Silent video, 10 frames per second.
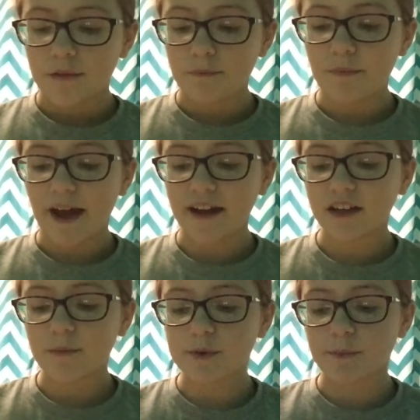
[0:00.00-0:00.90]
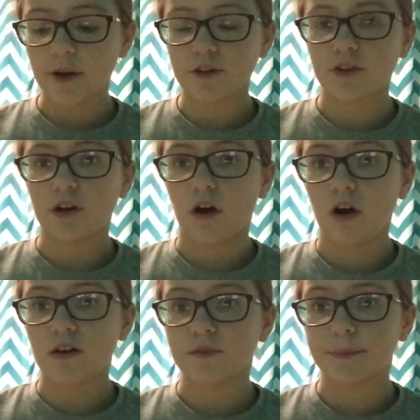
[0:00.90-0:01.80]
Magnum is better than
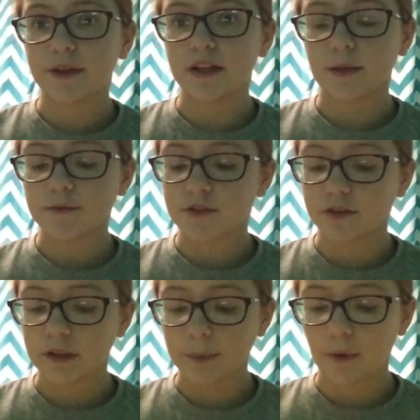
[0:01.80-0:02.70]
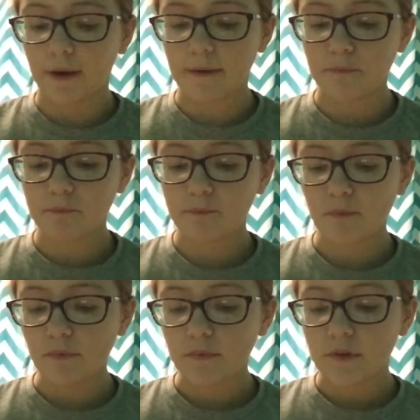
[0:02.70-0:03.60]
all of the B&Ms at Cedar Point.
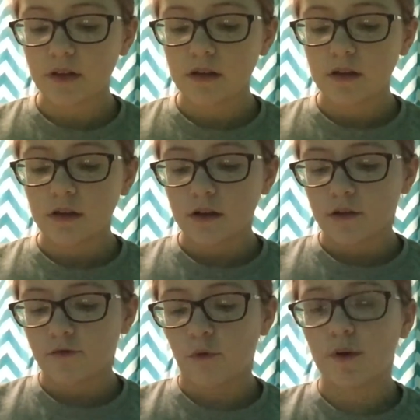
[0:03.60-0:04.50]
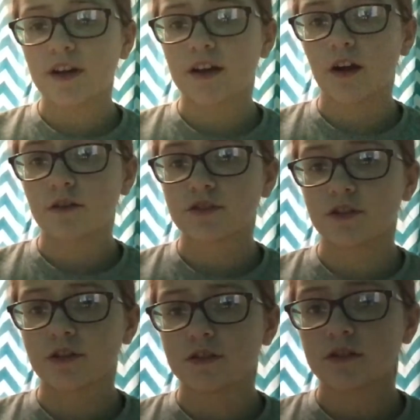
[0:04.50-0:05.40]
4D
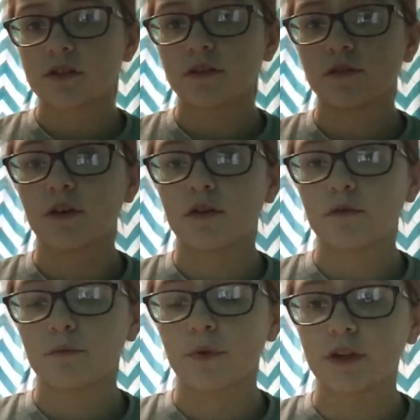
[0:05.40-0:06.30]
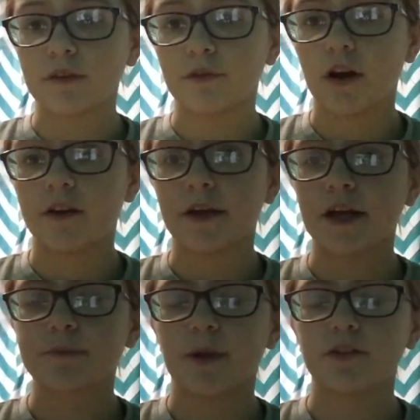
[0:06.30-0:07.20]
coasters look really fun,
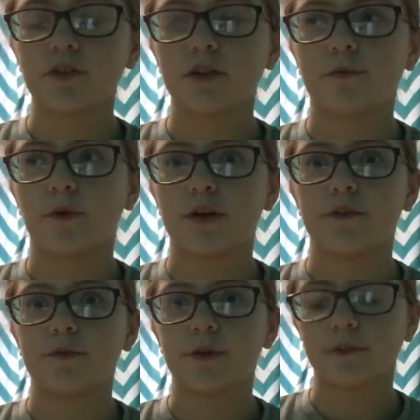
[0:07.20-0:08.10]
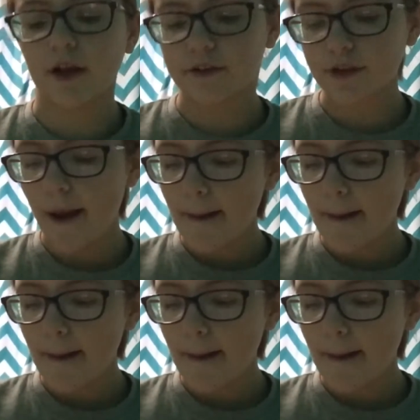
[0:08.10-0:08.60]
especially the 4D free flies.